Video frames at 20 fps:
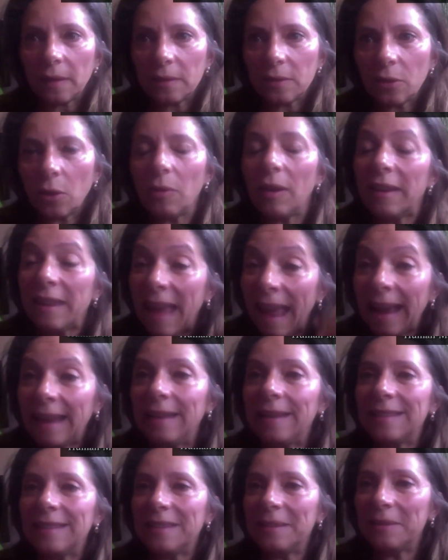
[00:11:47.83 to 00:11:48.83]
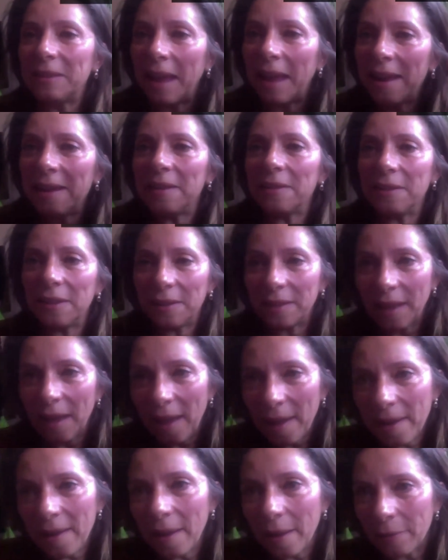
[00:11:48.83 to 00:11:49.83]
So again, the data that
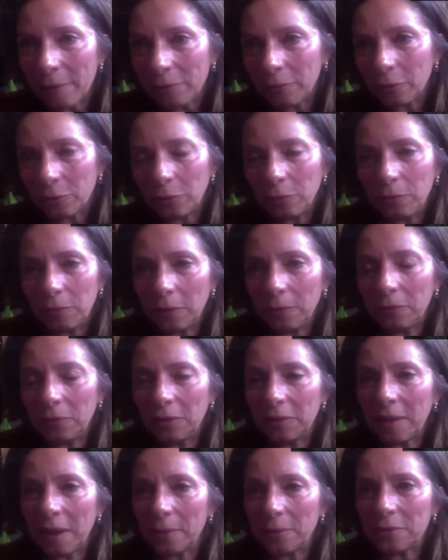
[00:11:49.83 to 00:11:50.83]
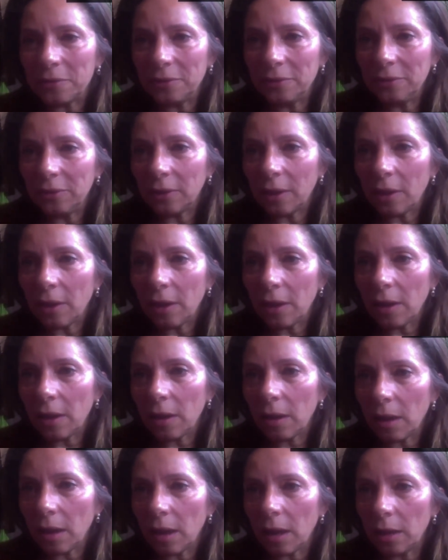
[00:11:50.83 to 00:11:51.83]
I have for the 50,000
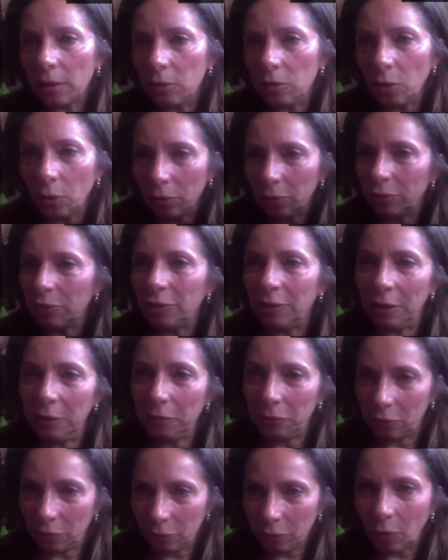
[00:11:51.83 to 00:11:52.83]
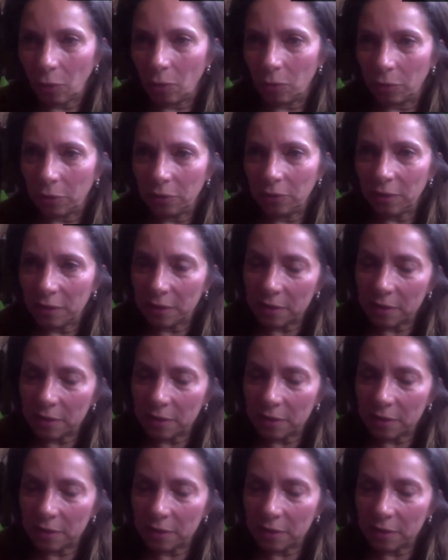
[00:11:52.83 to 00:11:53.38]
are not lifted forward.